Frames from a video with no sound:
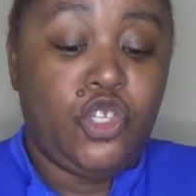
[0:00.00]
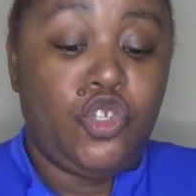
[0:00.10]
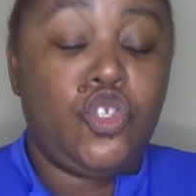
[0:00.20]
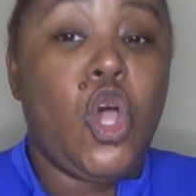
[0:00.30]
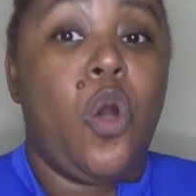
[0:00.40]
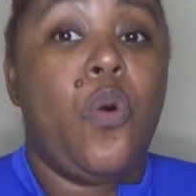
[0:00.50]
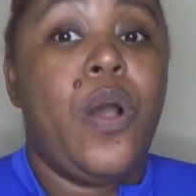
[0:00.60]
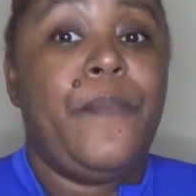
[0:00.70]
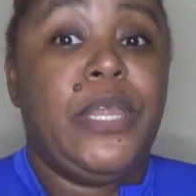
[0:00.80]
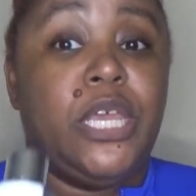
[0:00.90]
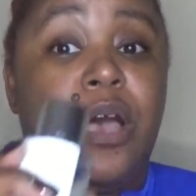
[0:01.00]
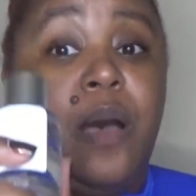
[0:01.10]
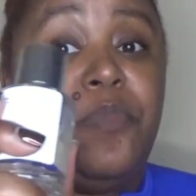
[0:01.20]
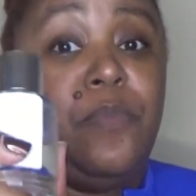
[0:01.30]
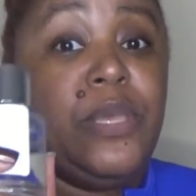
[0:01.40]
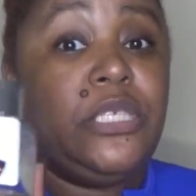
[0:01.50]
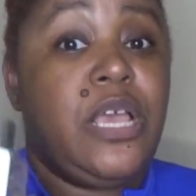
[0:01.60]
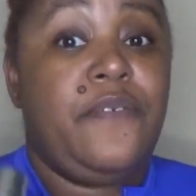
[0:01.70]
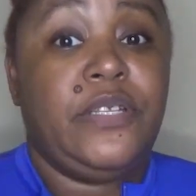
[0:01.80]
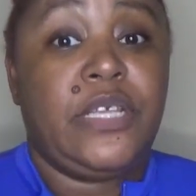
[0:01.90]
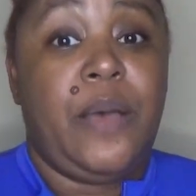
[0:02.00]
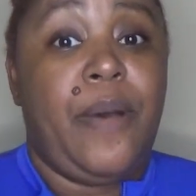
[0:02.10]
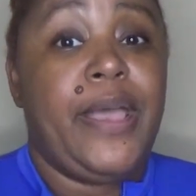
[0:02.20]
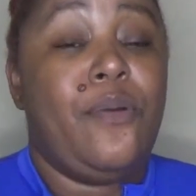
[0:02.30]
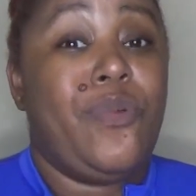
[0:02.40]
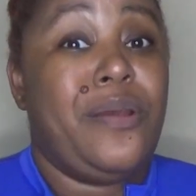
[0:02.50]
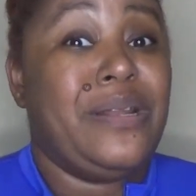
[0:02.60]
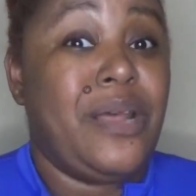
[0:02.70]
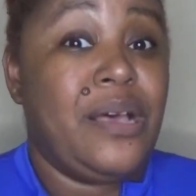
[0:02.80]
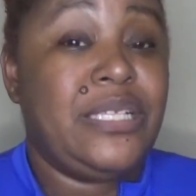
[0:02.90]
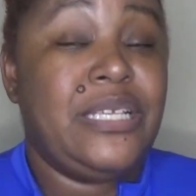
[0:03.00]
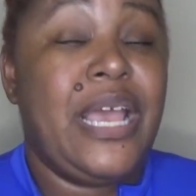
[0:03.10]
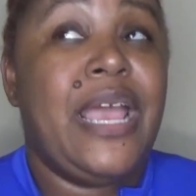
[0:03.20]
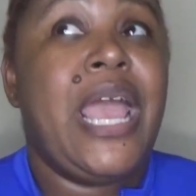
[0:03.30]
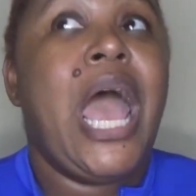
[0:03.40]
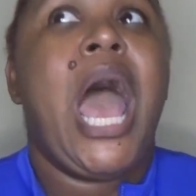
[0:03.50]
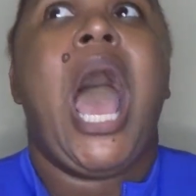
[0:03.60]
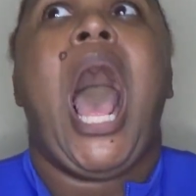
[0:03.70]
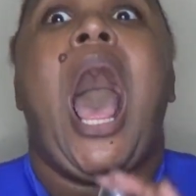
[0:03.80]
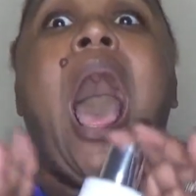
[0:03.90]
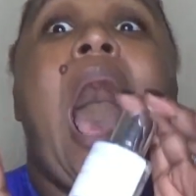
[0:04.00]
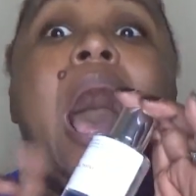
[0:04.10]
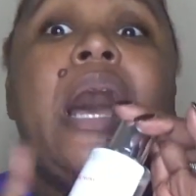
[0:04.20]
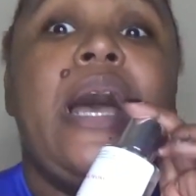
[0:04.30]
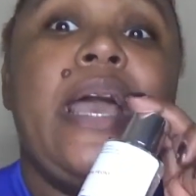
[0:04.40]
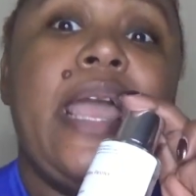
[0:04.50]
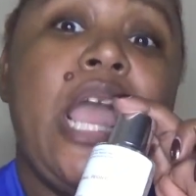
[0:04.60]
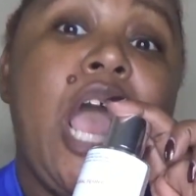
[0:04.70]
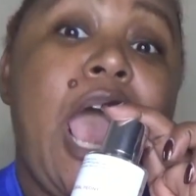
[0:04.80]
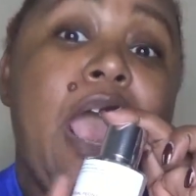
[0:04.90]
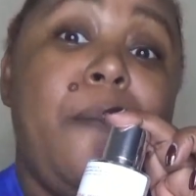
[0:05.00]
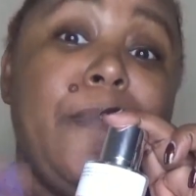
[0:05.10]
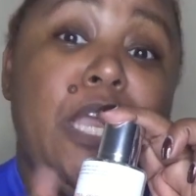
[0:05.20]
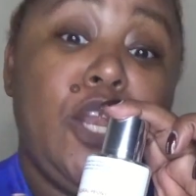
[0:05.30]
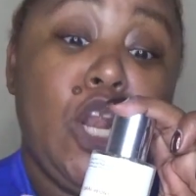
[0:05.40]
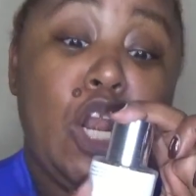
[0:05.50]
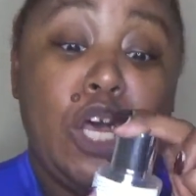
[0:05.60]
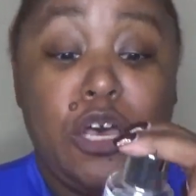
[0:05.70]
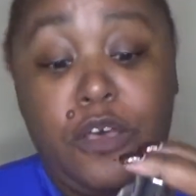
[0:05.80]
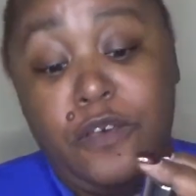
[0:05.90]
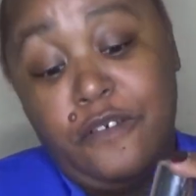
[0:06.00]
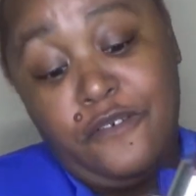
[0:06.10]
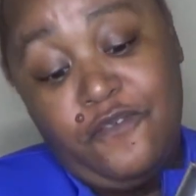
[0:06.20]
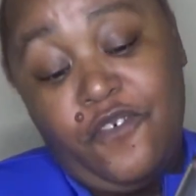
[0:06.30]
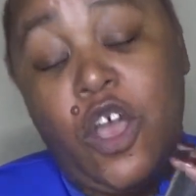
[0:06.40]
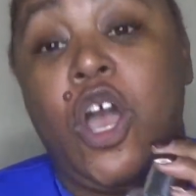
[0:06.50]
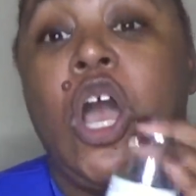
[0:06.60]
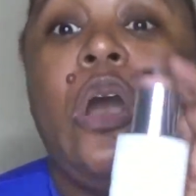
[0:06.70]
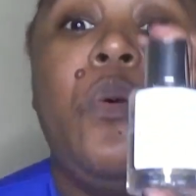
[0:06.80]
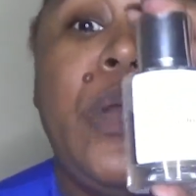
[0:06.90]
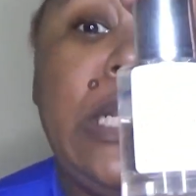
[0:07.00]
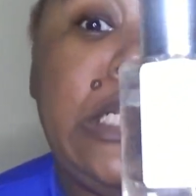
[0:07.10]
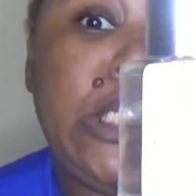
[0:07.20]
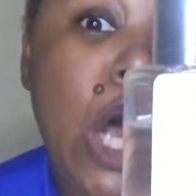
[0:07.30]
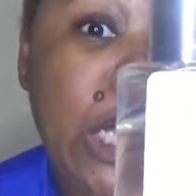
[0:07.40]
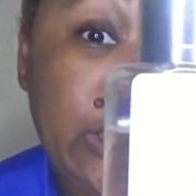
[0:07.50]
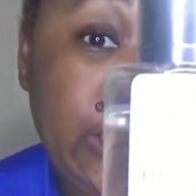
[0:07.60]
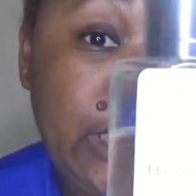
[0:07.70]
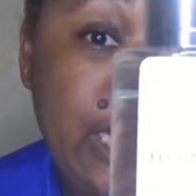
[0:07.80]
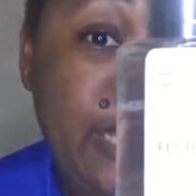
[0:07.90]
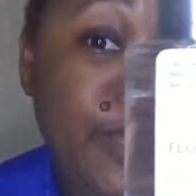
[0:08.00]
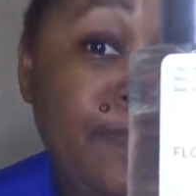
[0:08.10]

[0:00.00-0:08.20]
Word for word: so many compliments every time I am wearing Dossier. I am in love with Dossier.